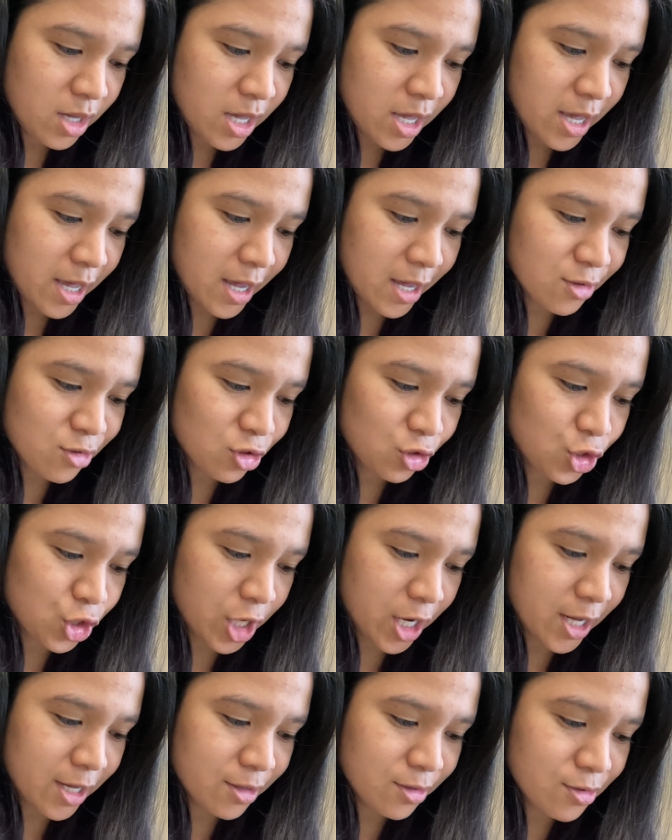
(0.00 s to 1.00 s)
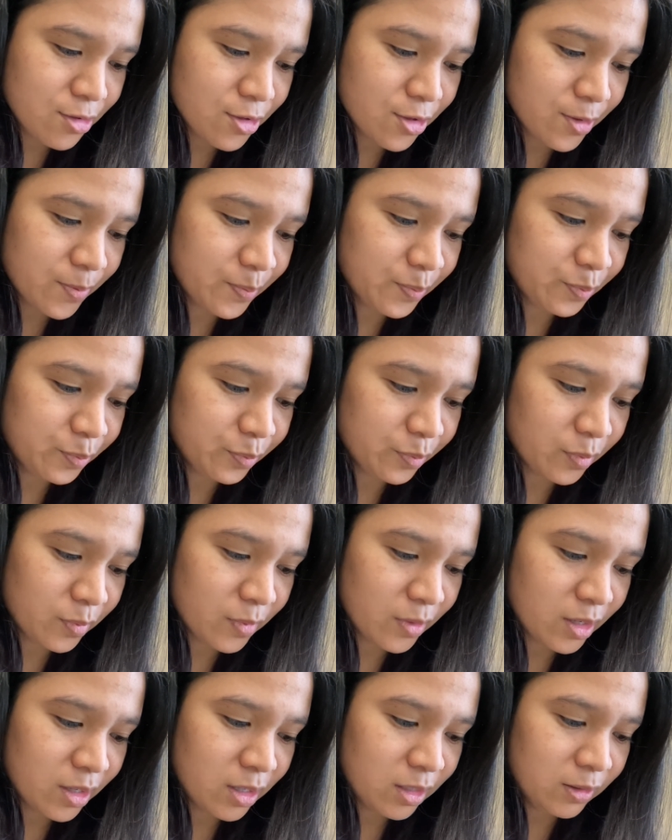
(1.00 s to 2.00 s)
SJs
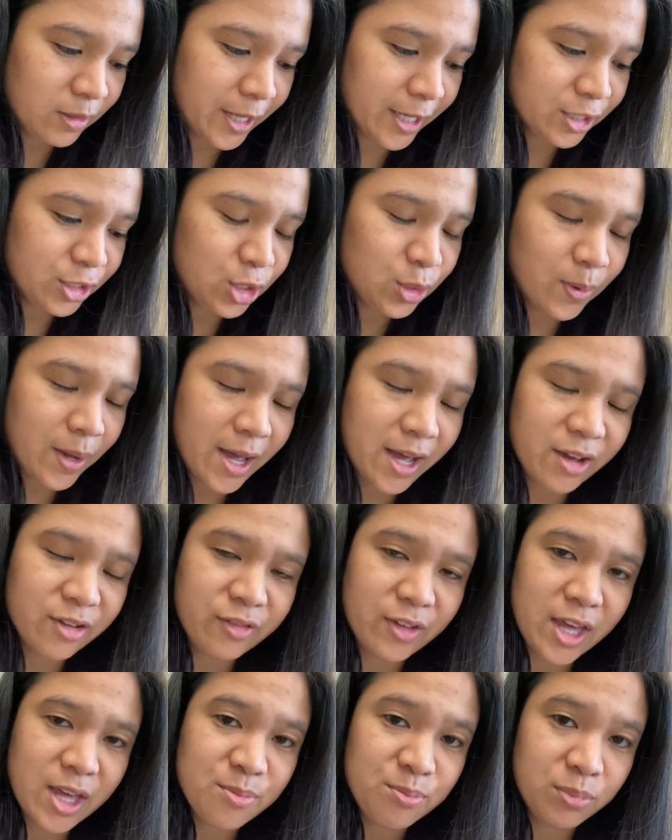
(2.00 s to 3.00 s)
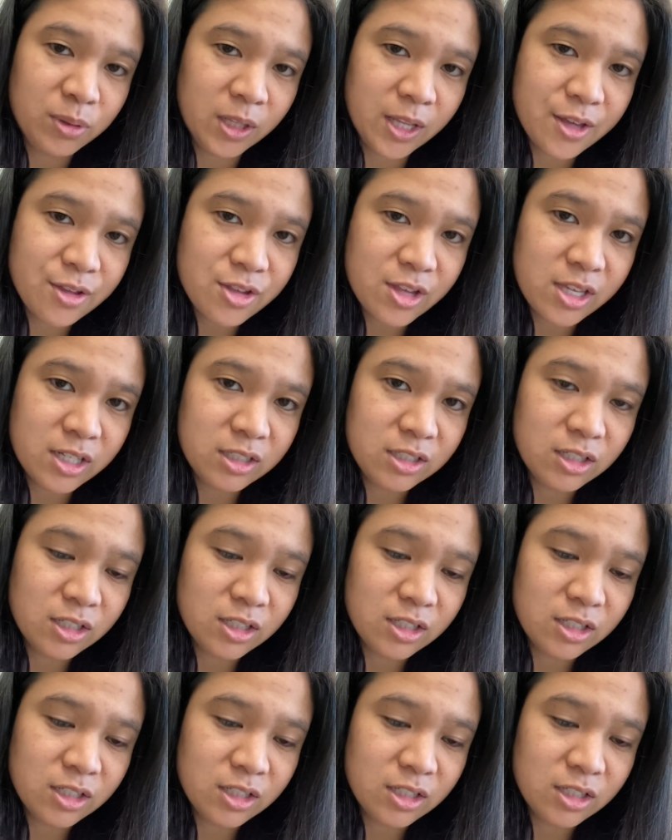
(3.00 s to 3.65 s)
like to have a pleasant,